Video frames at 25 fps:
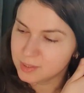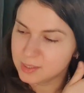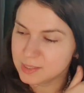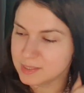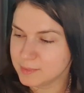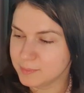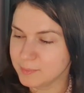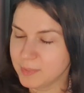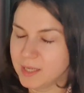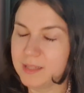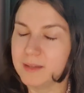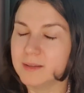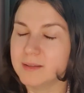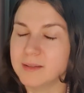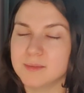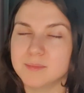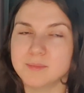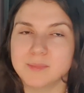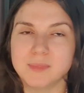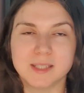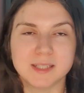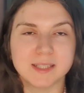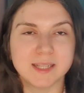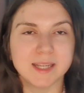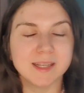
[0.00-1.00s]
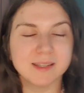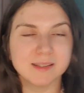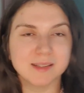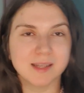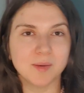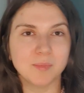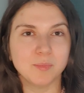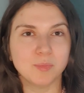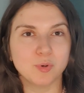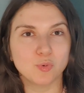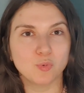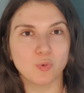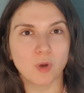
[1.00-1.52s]
this method. Mistake
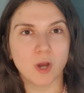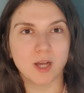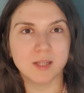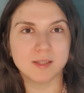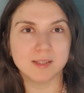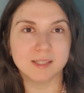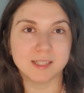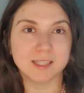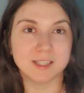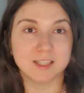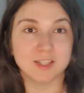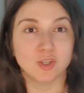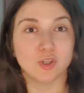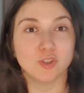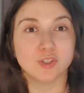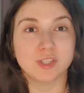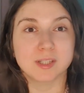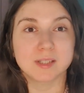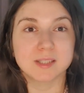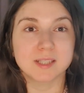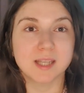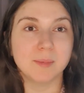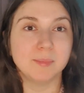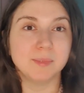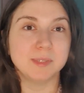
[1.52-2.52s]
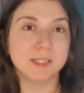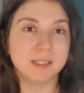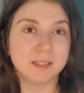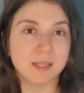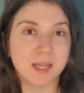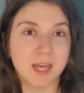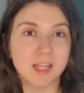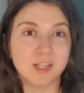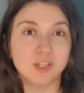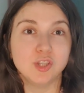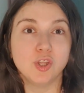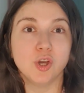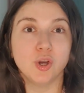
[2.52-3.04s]
number one is not accepting
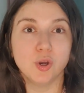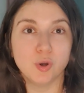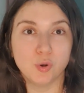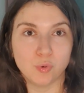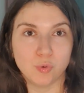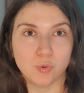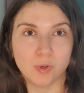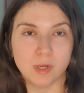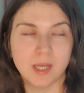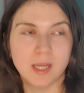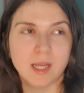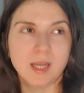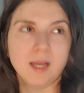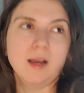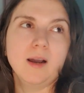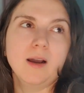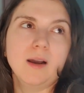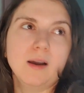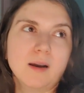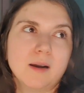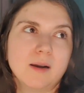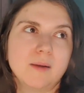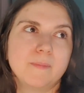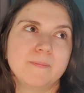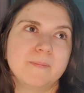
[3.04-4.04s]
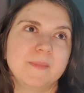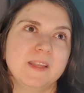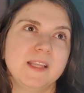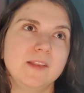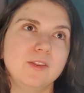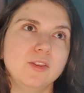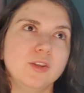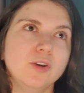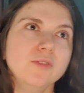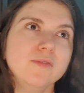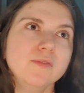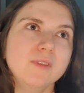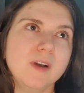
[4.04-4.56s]
a no. In
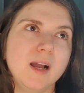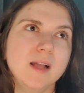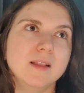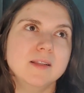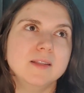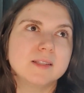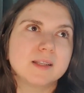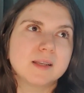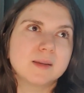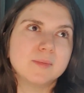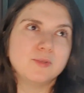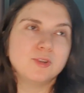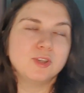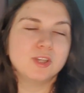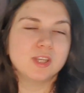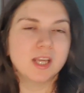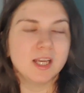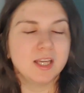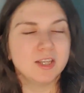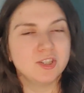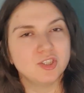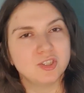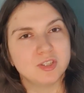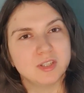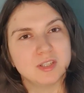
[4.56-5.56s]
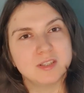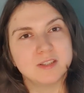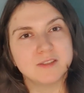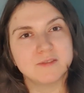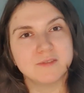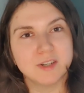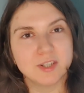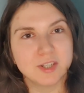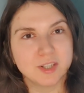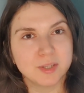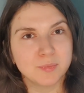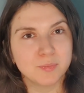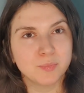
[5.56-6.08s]
nonviolent communication, it's
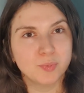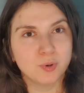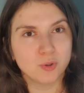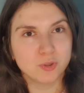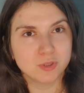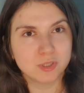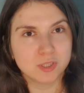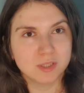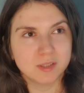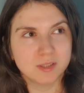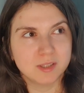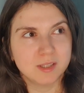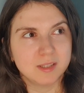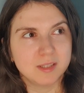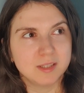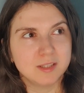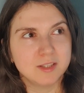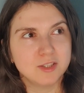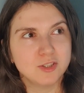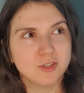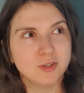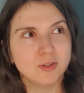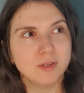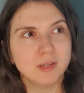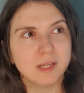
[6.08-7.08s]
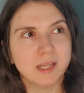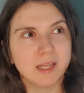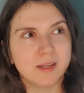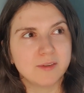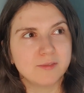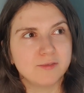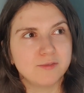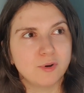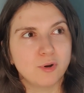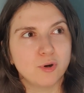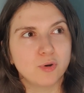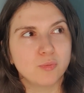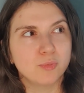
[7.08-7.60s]
very important that it's not like a
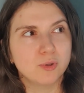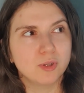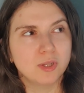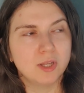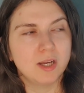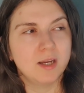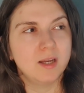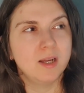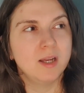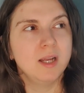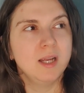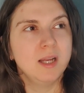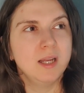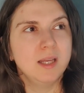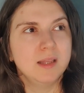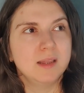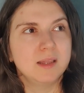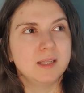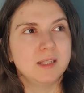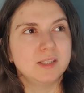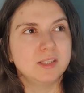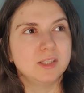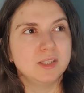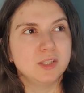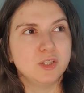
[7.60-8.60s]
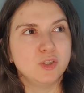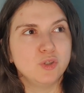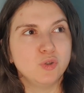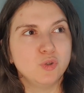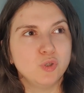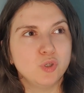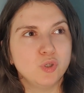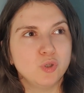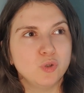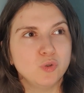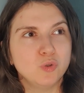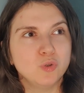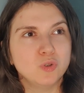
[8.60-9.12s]
formula that you
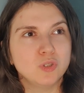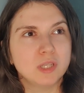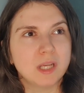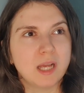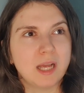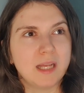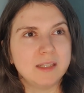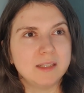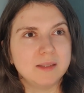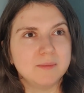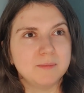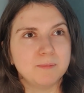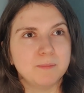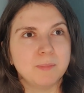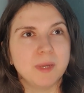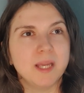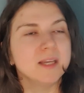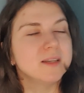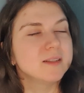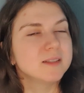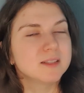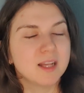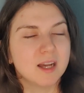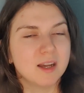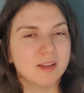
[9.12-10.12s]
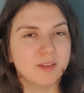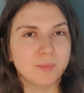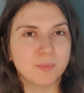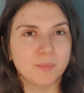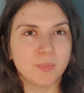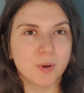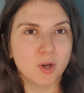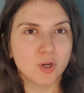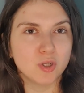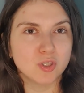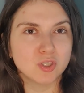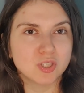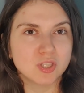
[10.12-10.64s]
use and it makes the other
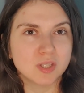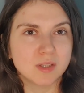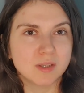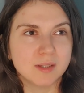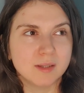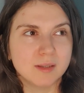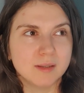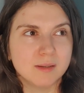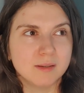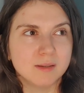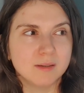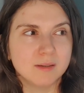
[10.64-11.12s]
person